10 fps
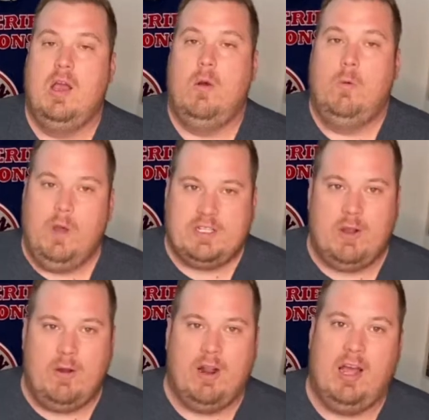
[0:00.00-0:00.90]
What's
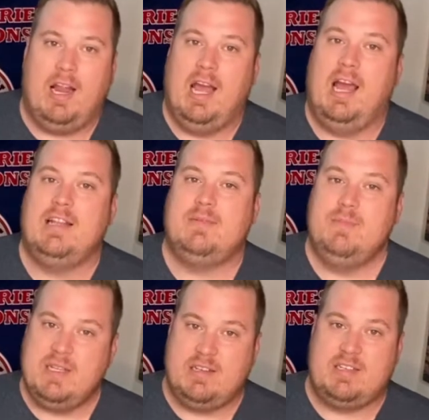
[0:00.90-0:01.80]
going on guys?
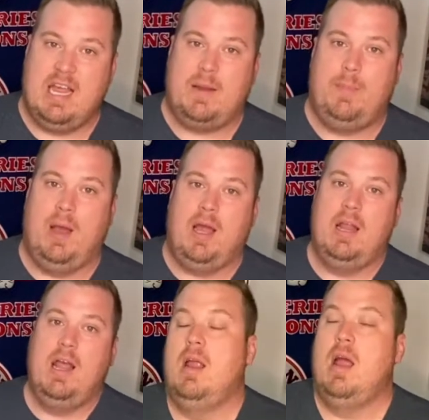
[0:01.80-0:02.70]
Mr. TechBot.
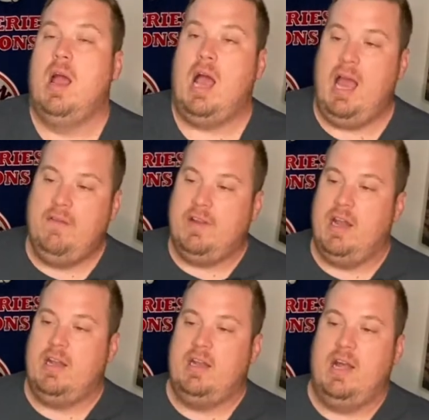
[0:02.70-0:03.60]
I've got
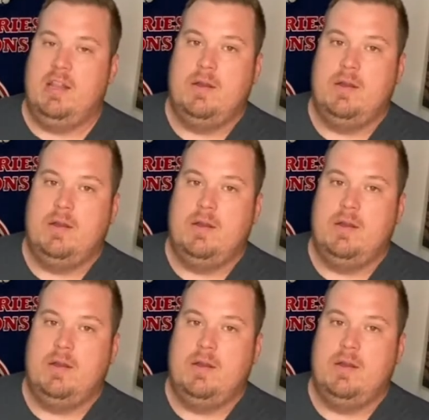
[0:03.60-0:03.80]
another